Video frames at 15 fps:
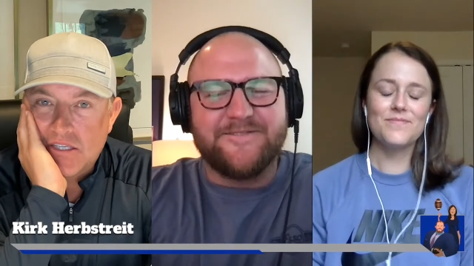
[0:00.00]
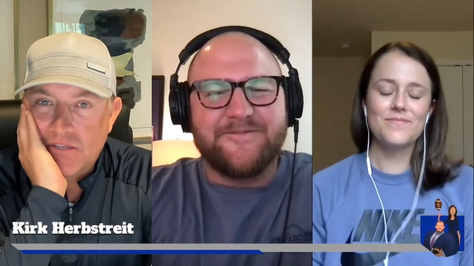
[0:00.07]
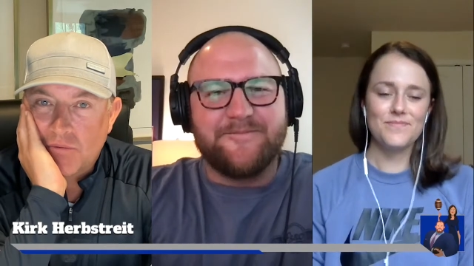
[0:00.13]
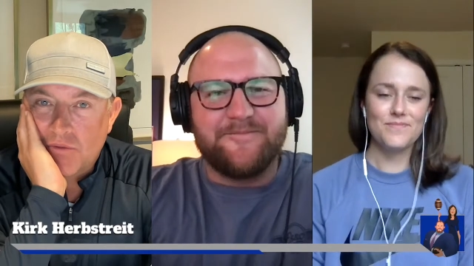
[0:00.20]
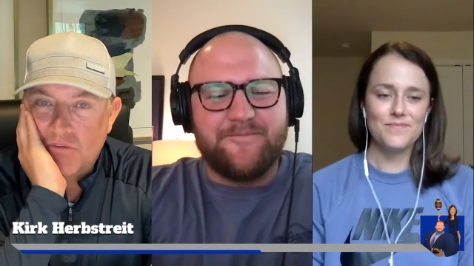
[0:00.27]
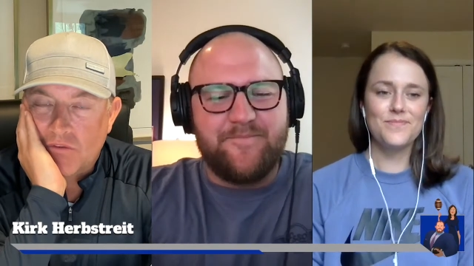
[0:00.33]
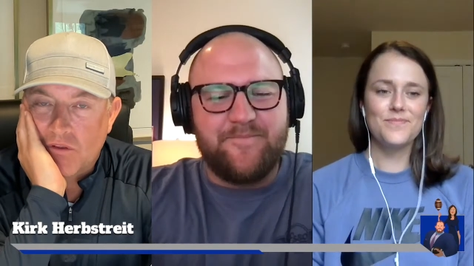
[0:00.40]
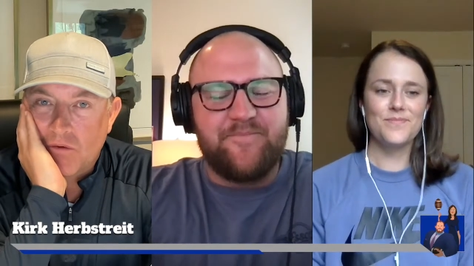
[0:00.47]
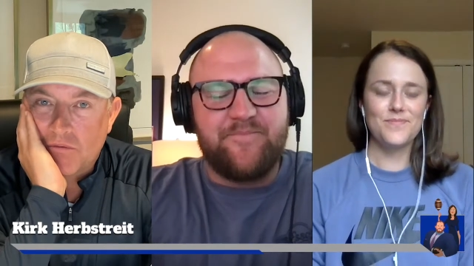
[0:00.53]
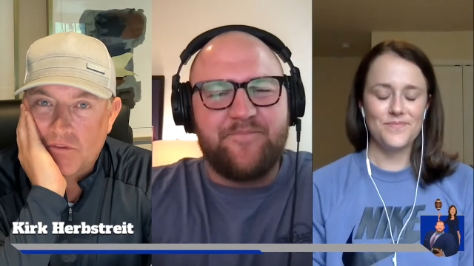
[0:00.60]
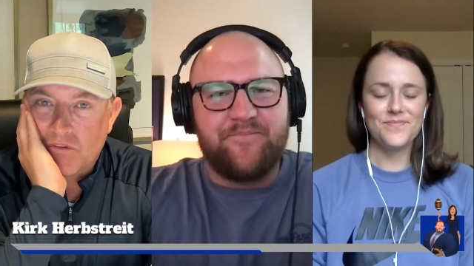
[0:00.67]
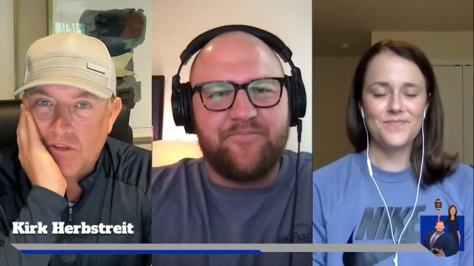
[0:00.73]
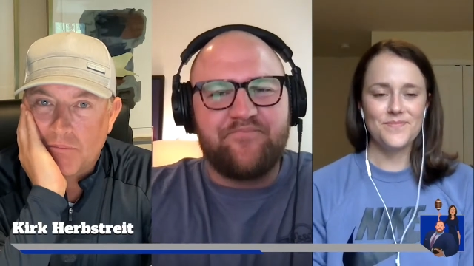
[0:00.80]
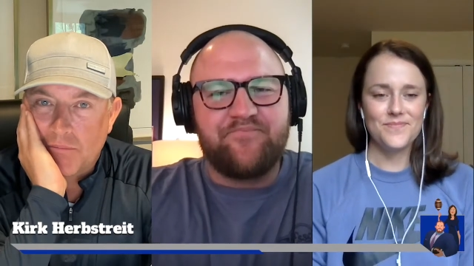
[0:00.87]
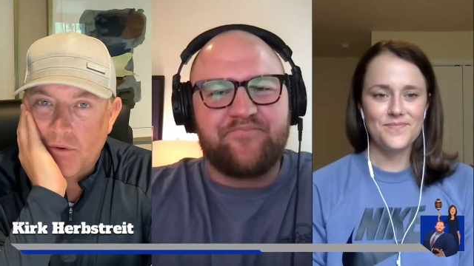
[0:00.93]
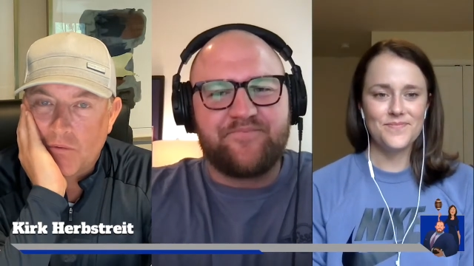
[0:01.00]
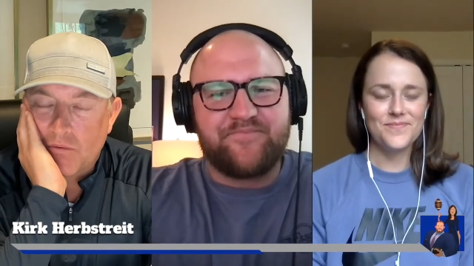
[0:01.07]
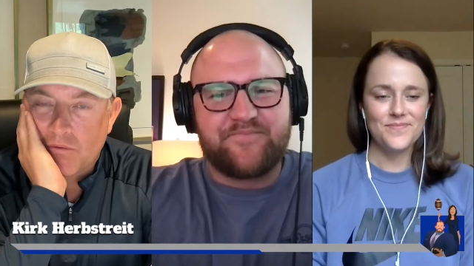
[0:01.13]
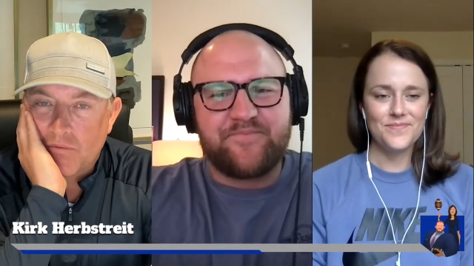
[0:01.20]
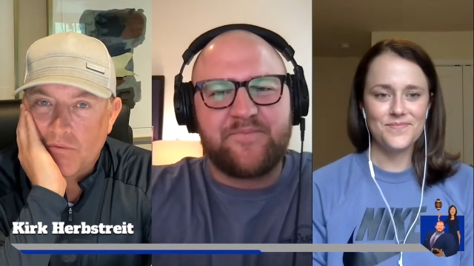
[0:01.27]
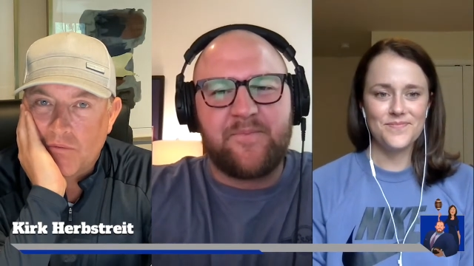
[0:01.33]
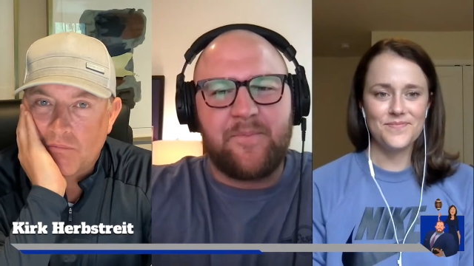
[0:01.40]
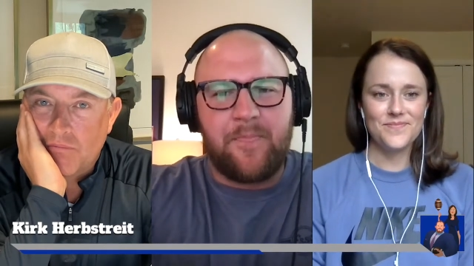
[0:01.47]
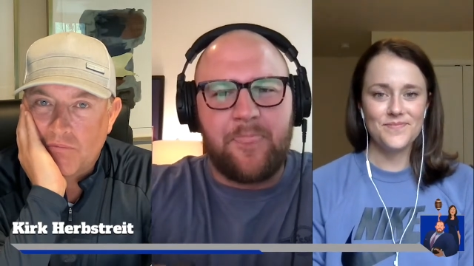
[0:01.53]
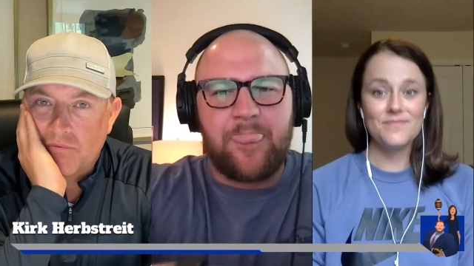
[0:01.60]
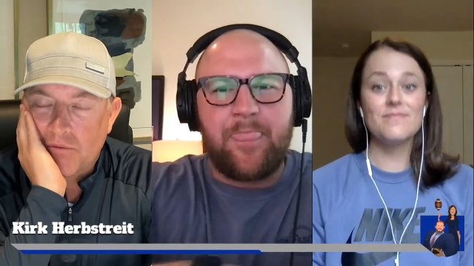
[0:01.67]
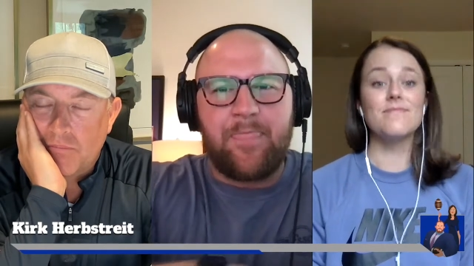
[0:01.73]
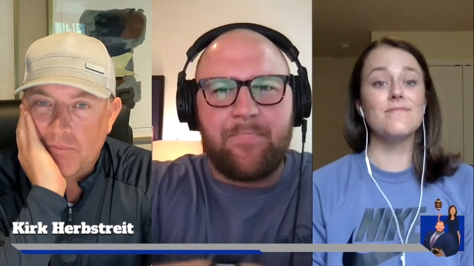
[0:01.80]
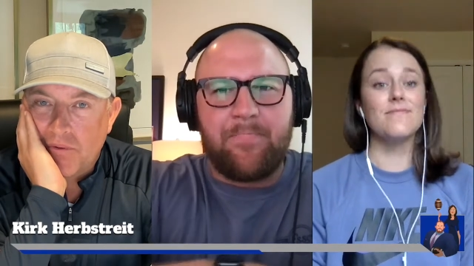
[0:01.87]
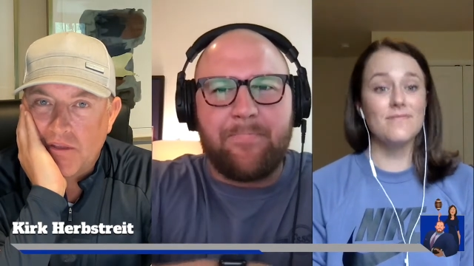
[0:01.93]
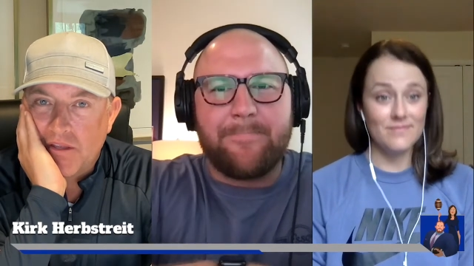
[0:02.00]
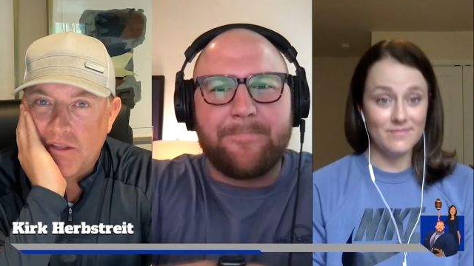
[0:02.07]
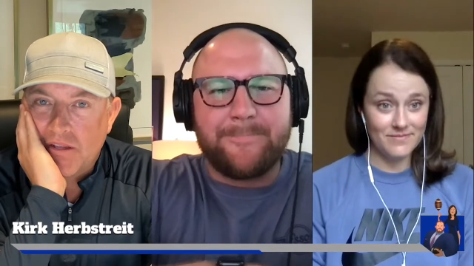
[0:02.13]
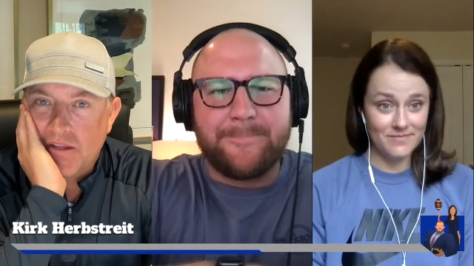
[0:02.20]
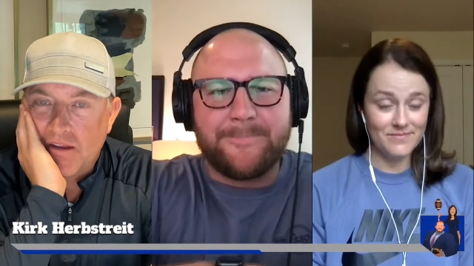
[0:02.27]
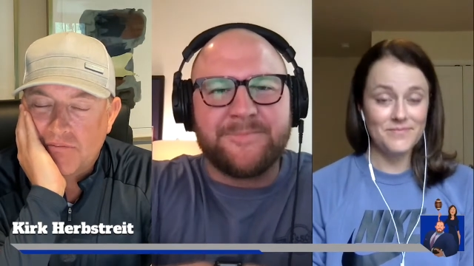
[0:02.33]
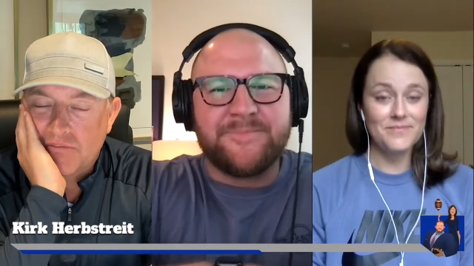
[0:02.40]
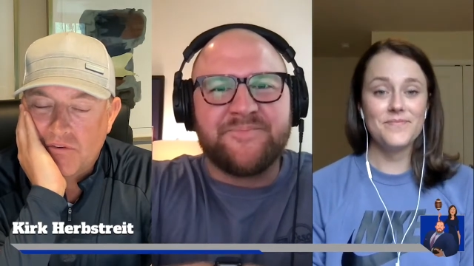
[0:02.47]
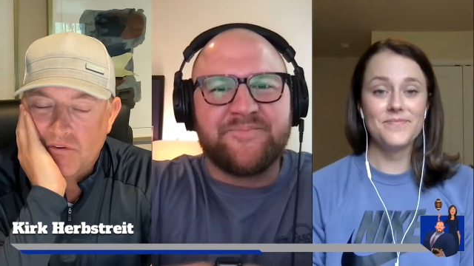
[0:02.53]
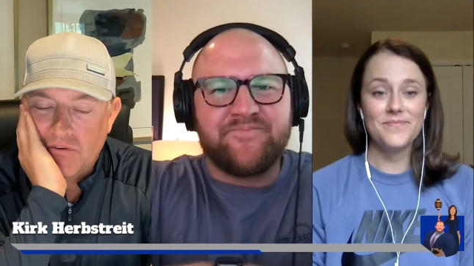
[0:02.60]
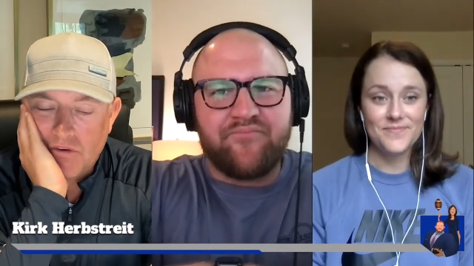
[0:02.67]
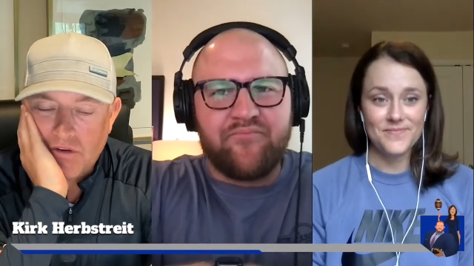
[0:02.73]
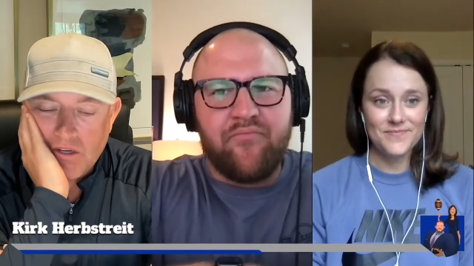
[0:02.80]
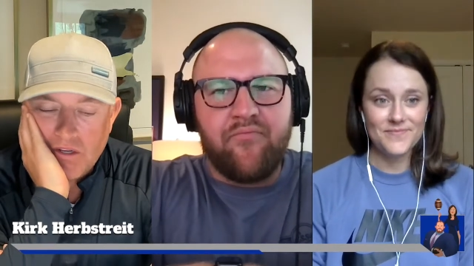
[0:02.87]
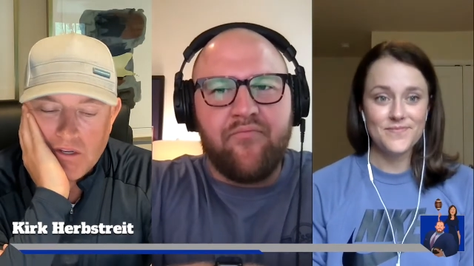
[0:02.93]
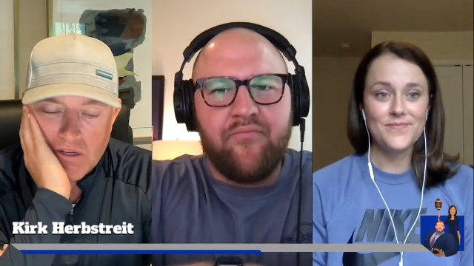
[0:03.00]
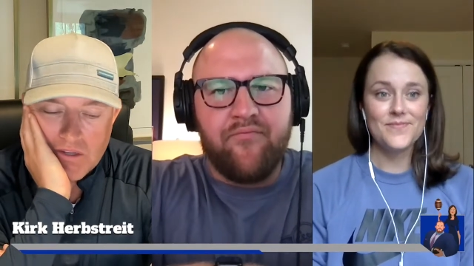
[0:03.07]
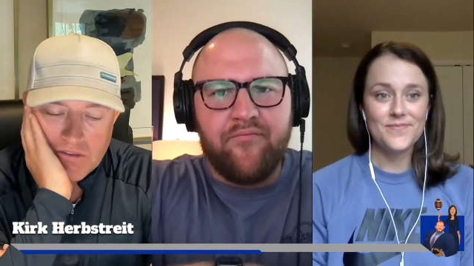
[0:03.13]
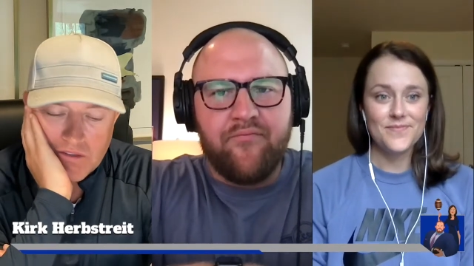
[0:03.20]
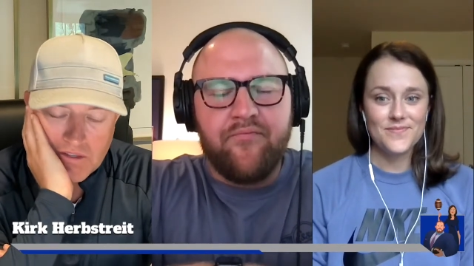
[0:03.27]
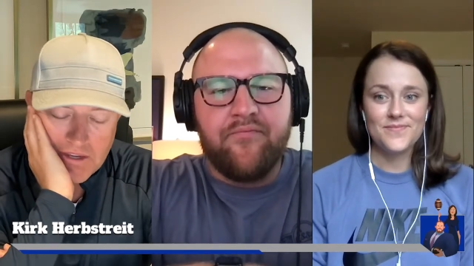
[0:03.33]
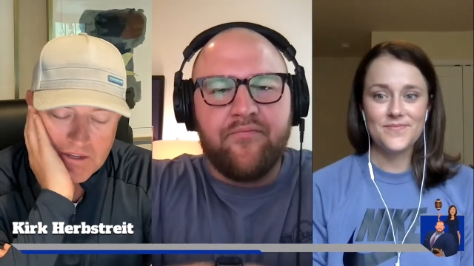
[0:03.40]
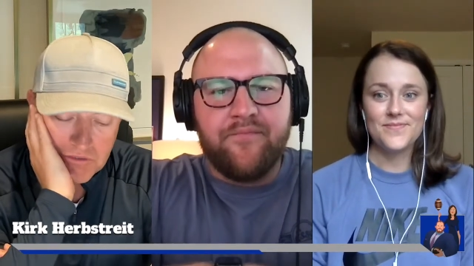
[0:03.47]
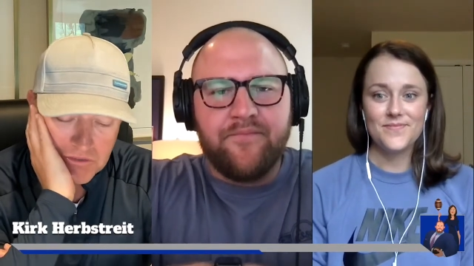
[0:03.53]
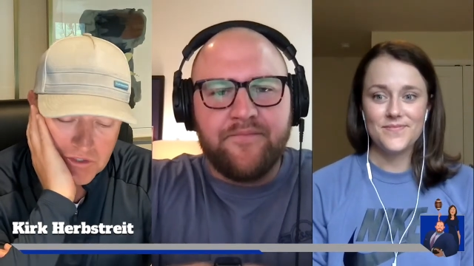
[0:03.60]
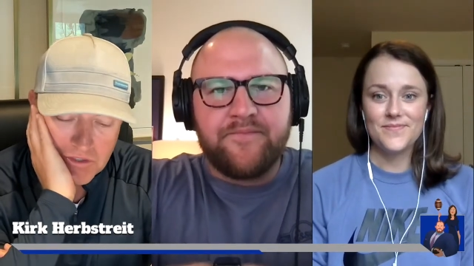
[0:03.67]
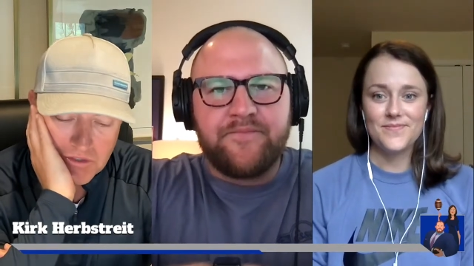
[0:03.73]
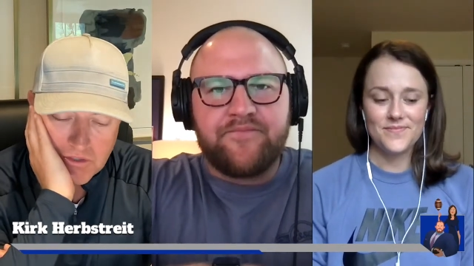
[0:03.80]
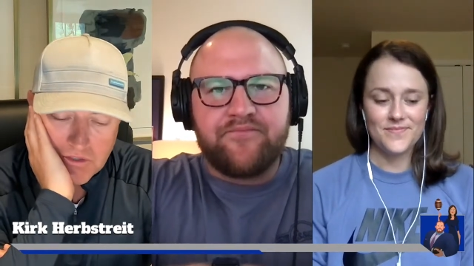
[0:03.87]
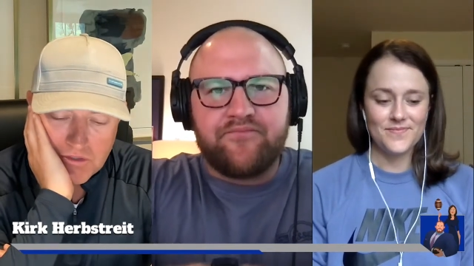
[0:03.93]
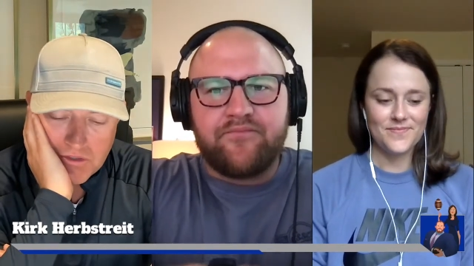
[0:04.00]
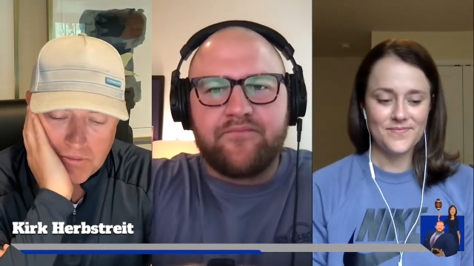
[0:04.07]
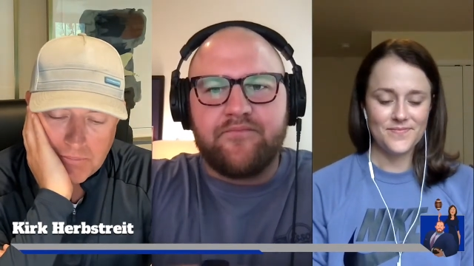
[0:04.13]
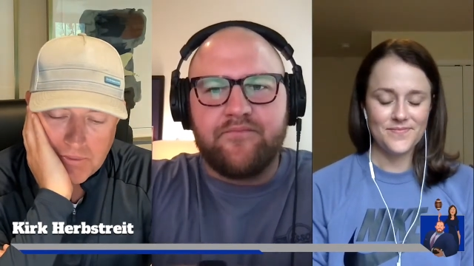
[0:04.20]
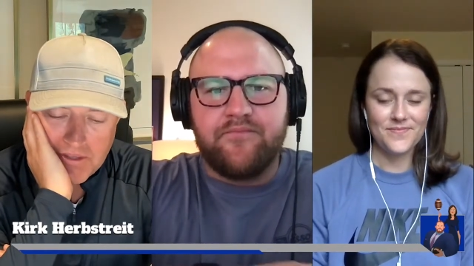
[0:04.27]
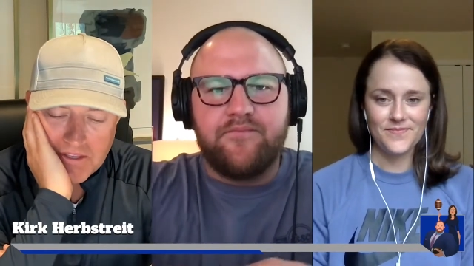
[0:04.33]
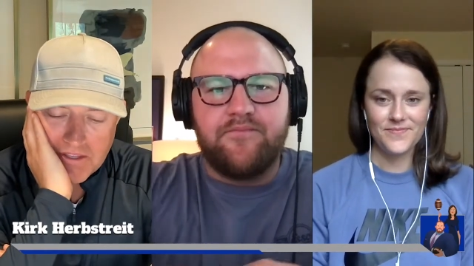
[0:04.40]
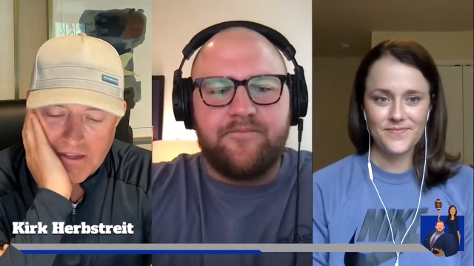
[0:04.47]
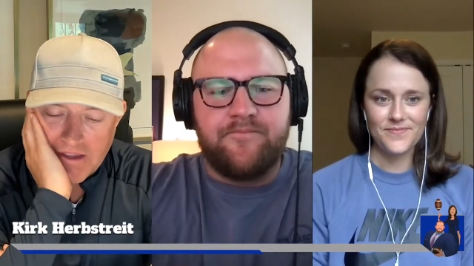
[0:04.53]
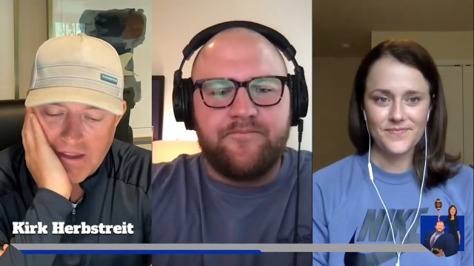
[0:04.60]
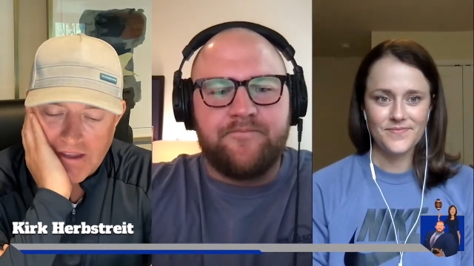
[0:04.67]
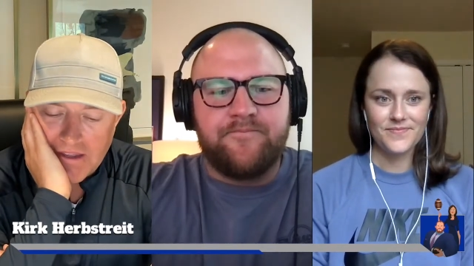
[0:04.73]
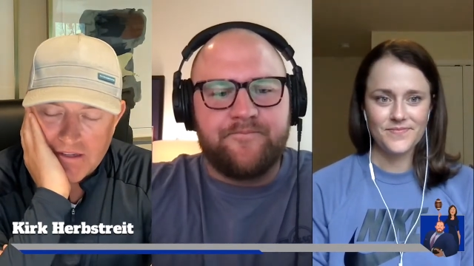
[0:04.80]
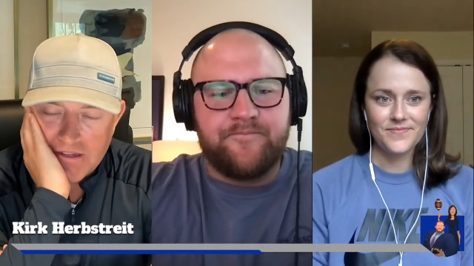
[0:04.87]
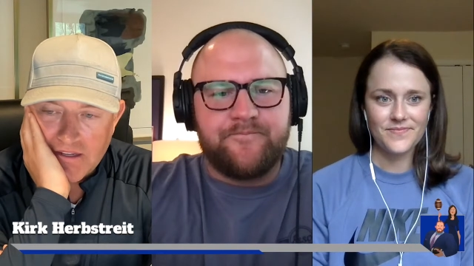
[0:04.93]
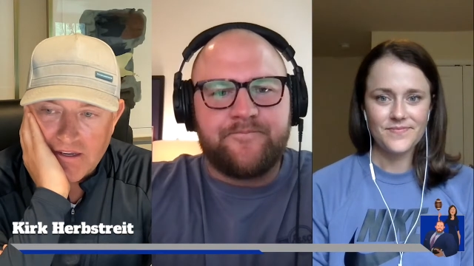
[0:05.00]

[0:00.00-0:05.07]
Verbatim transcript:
Speaker 1: Even with Slovis coming over from from Pitt after the last year that, that Pickett had.